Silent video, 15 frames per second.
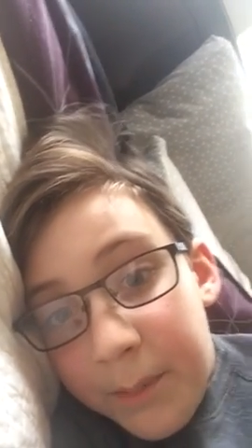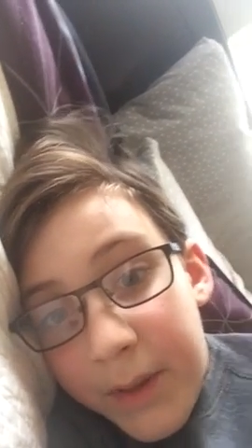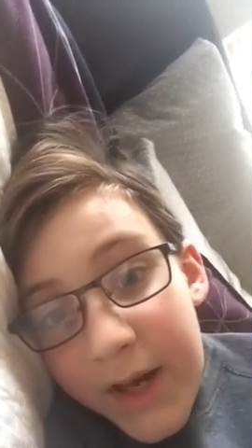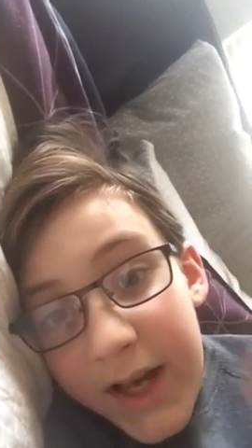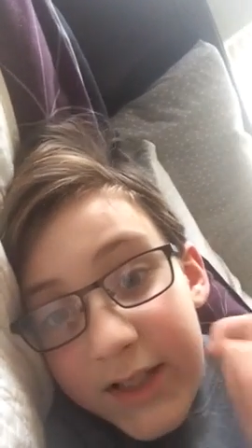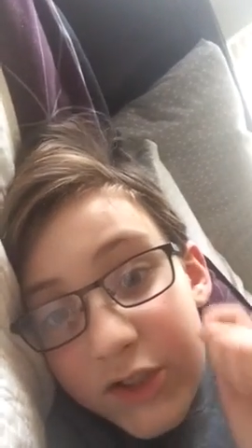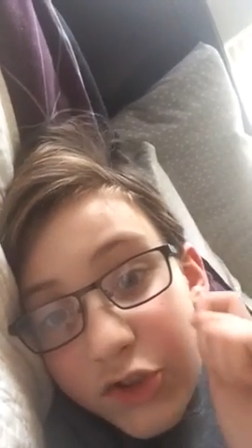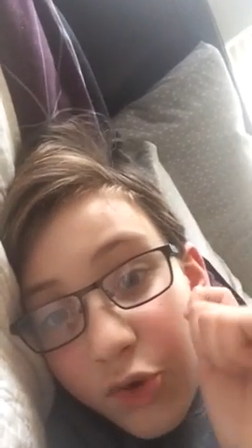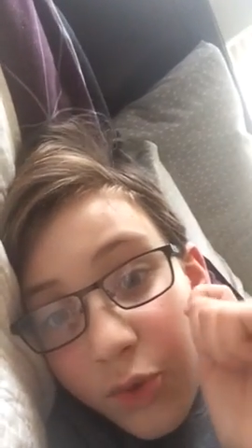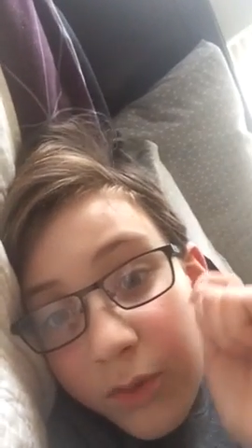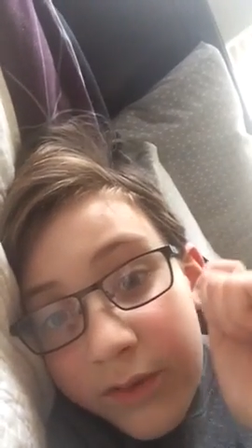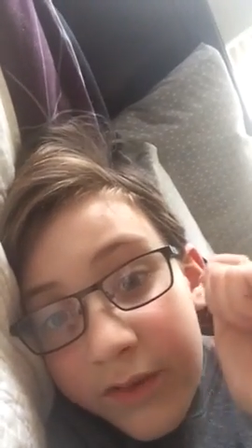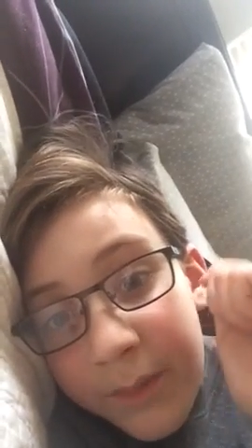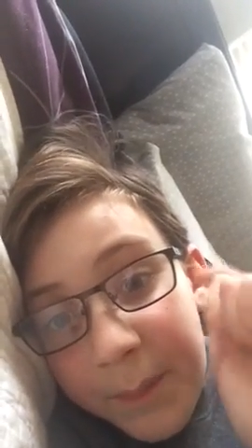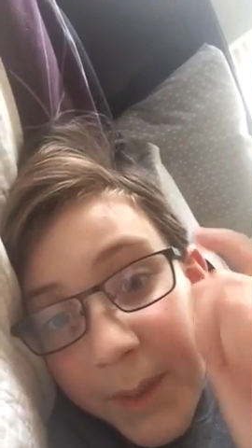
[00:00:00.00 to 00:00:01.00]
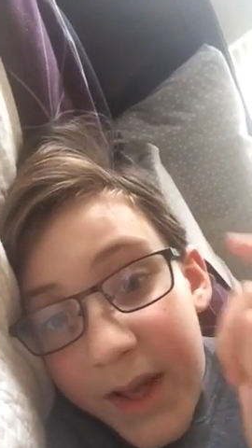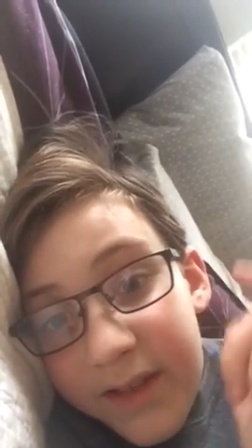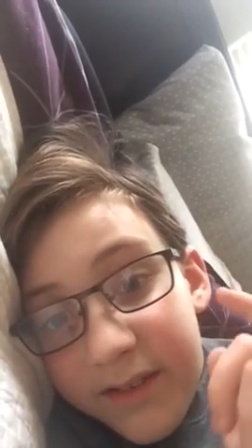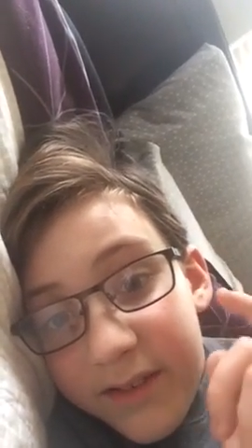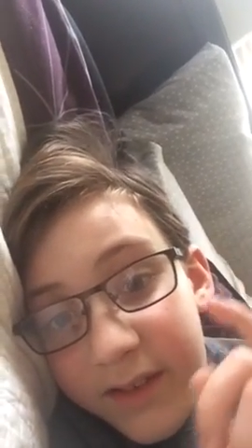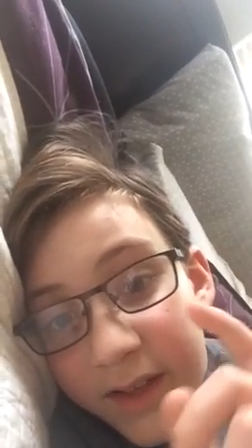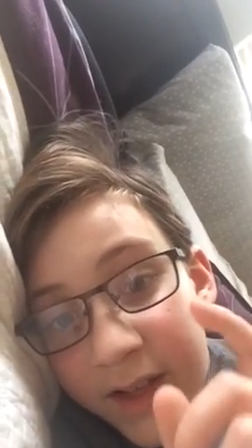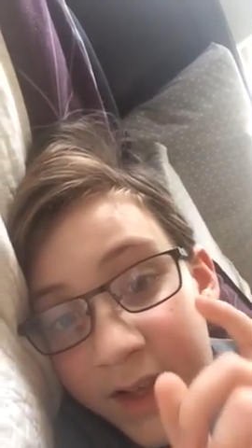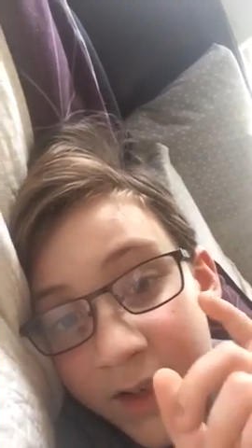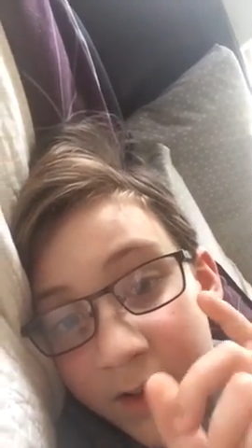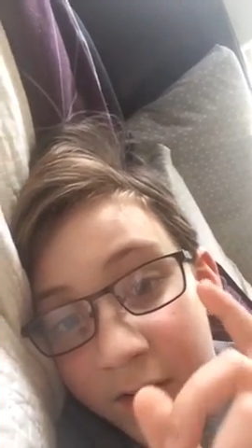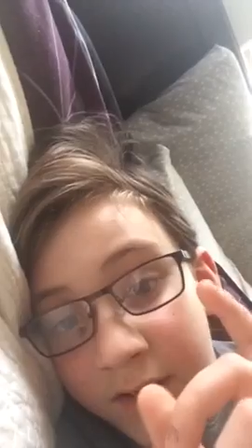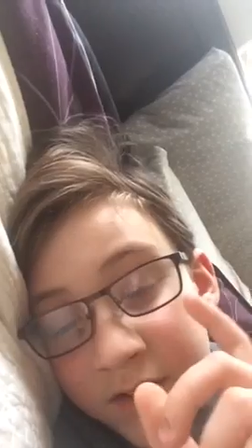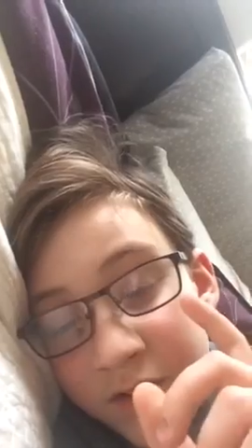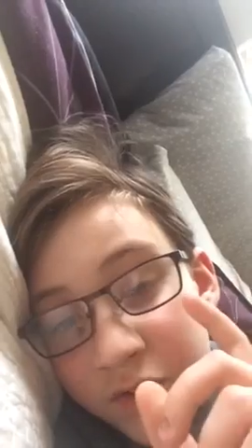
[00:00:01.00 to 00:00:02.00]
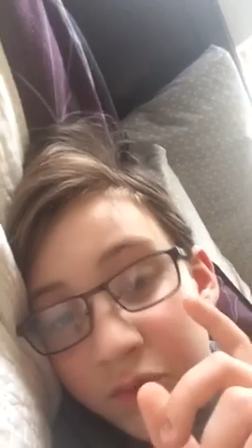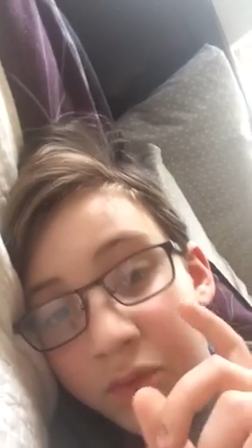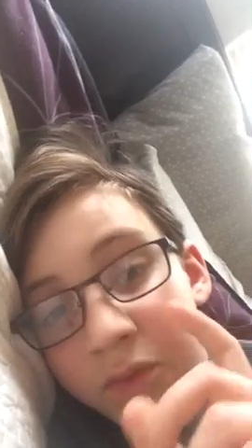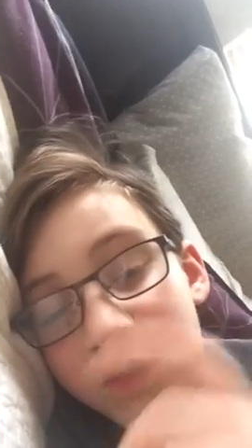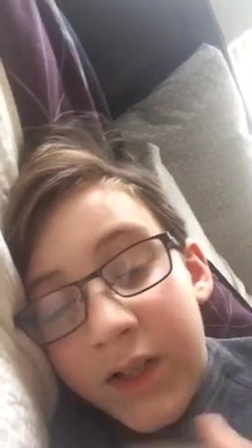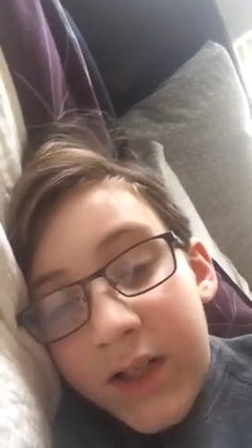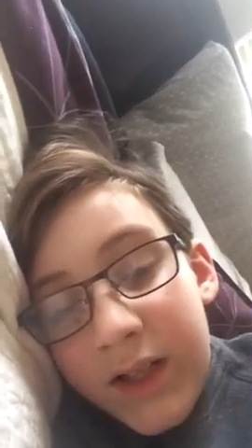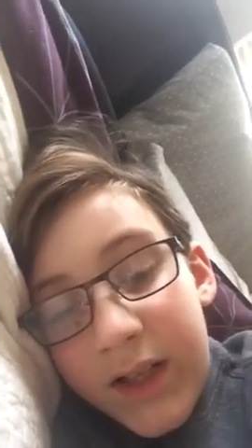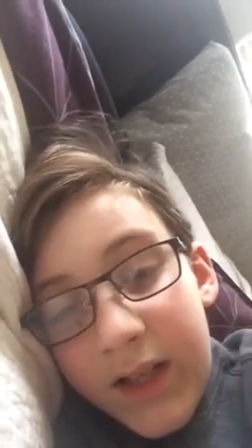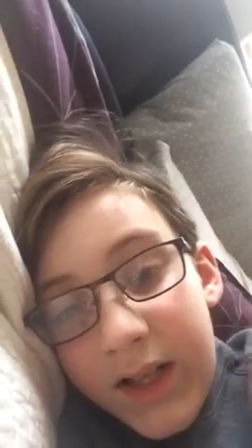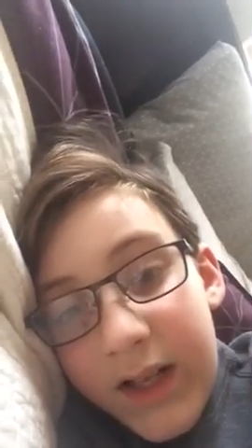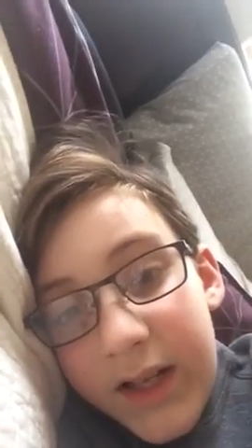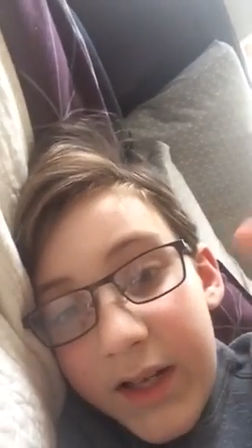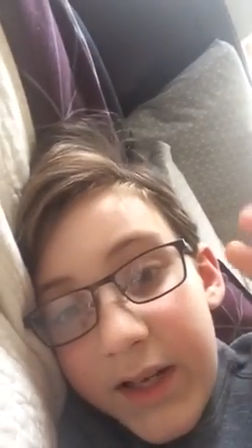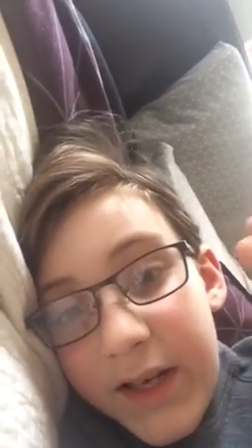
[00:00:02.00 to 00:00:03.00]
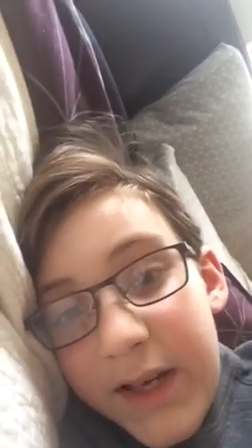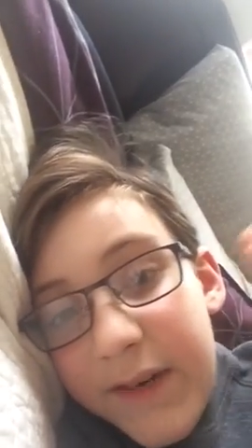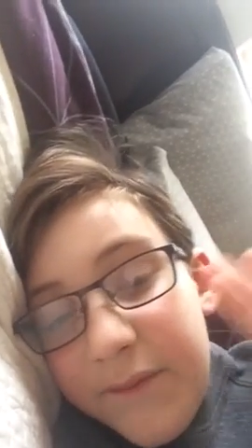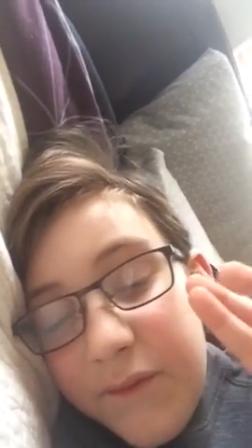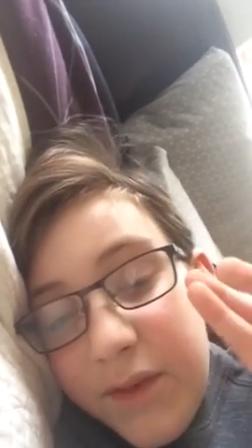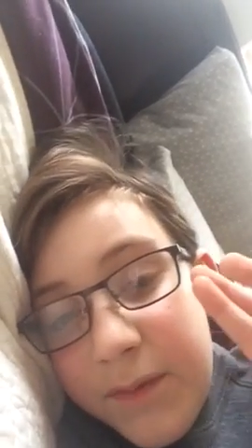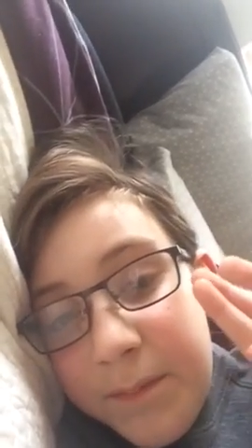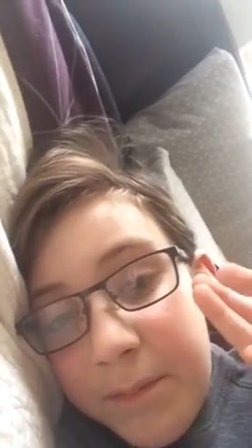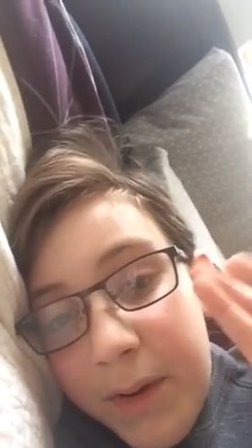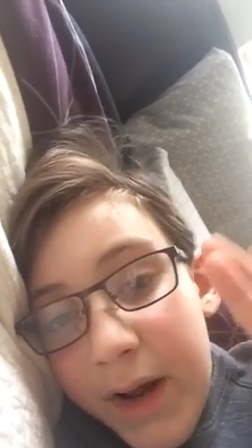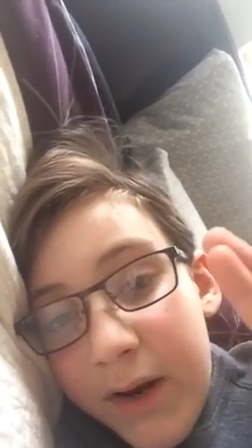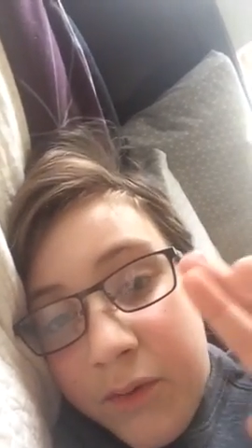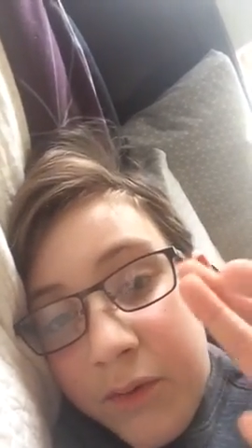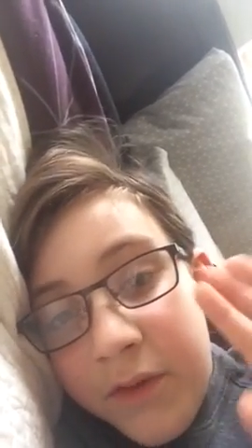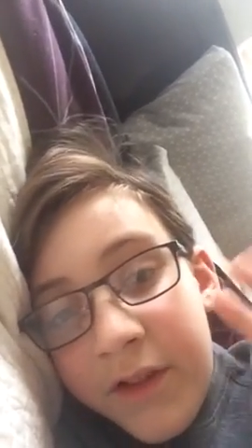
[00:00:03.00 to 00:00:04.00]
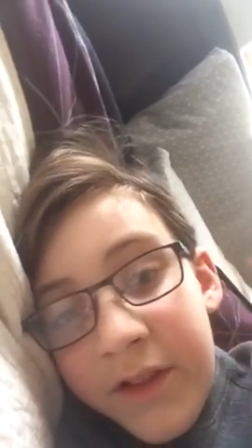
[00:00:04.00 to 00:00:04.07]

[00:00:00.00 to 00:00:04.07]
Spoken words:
PS2 was the best-selling console. Even better